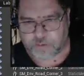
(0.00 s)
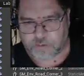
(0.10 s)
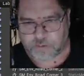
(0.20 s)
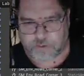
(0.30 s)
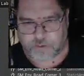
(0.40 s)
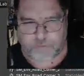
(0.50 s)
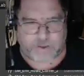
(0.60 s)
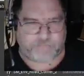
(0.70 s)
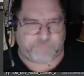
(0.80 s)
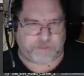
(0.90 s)
Yeah, I might
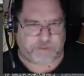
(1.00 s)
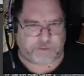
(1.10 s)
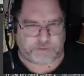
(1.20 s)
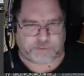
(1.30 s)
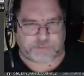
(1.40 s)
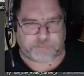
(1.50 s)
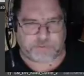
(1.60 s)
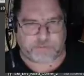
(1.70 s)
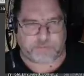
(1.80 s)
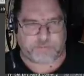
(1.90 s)
find a little something
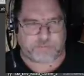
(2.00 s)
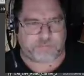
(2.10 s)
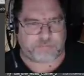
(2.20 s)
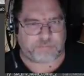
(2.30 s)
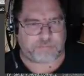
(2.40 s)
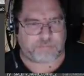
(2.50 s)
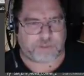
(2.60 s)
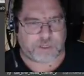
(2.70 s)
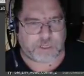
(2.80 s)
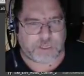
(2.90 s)
something.
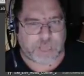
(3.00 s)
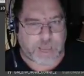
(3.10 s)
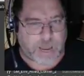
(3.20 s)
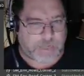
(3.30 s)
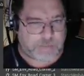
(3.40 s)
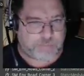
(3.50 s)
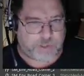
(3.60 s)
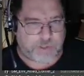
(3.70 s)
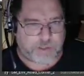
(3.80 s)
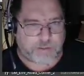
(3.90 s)
I didn't put
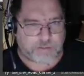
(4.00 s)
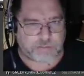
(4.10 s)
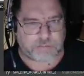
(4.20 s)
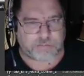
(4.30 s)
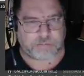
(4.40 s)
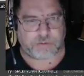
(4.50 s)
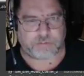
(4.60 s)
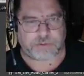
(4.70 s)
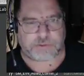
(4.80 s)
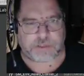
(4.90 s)
it there. I'm
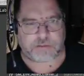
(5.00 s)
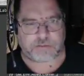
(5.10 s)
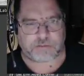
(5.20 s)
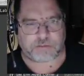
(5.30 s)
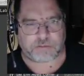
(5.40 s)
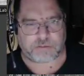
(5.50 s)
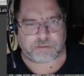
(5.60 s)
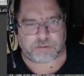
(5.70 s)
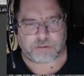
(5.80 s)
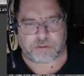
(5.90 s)
just saying.
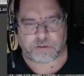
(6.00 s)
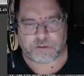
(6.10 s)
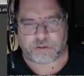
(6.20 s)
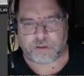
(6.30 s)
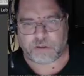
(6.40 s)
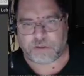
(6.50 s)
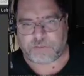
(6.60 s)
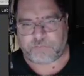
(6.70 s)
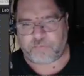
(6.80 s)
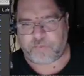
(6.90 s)
So
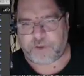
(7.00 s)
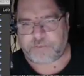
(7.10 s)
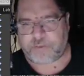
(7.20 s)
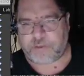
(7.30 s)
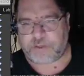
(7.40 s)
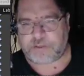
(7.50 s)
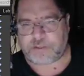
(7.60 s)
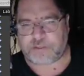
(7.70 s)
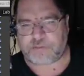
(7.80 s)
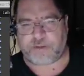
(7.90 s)
before we head that way, let's head
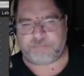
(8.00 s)
this way.